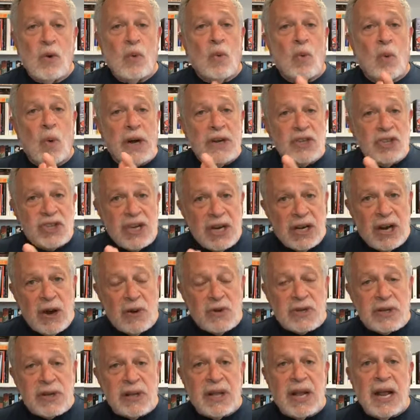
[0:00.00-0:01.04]
Once it
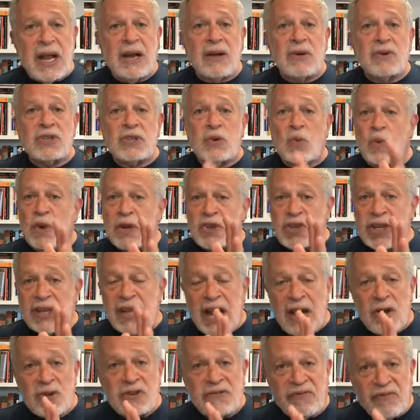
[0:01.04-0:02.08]
goes to the House, once the
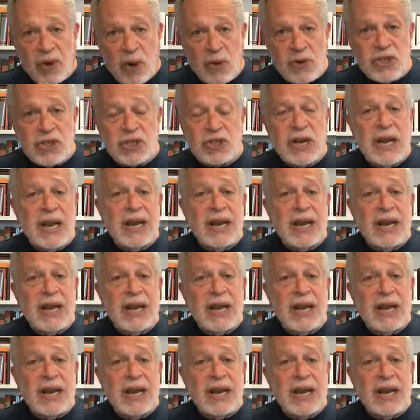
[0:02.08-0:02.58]
House votes,